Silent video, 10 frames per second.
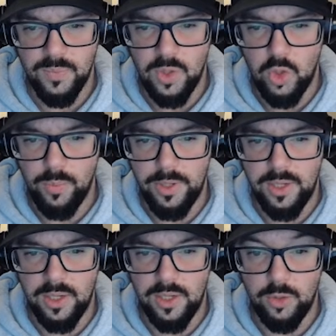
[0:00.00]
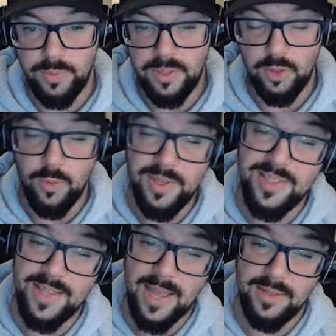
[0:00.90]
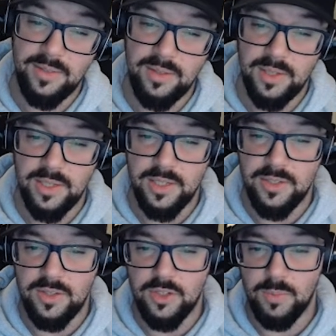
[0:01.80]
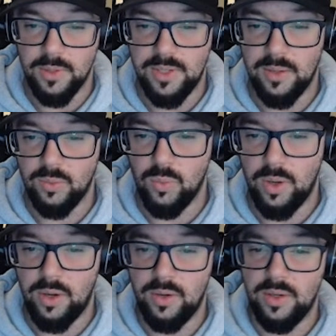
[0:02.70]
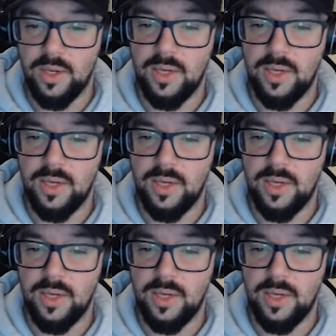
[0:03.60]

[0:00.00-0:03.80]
Lumenstand is the small town where